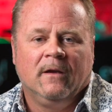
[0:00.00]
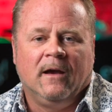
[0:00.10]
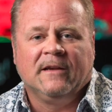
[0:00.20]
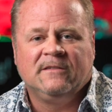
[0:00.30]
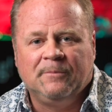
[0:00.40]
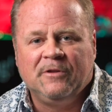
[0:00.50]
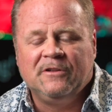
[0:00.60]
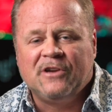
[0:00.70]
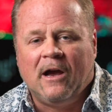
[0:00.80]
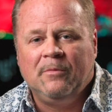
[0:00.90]
I accepted a
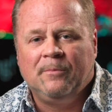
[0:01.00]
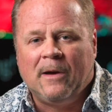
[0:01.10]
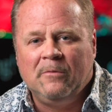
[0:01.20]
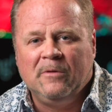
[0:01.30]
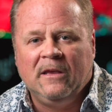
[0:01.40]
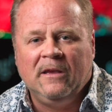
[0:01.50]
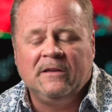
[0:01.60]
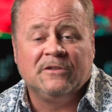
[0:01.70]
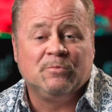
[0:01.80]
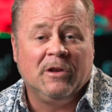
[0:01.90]
job at Bobby
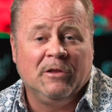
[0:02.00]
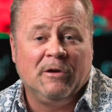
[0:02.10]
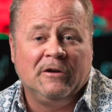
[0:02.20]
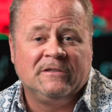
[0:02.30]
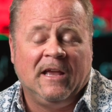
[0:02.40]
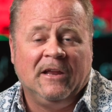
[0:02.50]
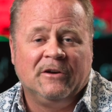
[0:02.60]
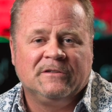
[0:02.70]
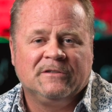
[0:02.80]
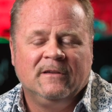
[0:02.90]
McKey's as one of their
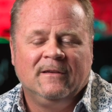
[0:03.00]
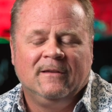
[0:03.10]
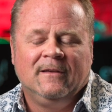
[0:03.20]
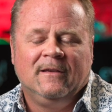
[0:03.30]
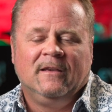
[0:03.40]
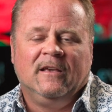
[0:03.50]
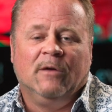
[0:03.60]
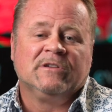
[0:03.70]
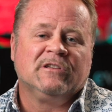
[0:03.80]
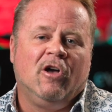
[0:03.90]
entertainers. It
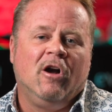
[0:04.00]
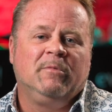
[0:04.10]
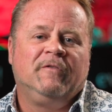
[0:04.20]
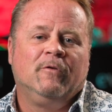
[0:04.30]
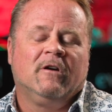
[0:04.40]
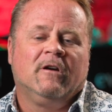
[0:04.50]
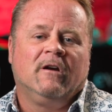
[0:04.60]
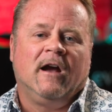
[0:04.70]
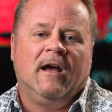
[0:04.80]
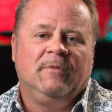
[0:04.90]
wasn't long
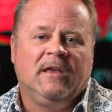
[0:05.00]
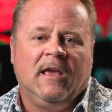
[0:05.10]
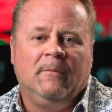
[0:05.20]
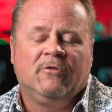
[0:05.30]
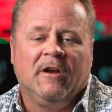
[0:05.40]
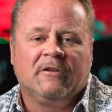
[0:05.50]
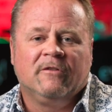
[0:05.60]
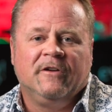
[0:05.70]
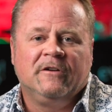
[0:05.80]
before I became Director of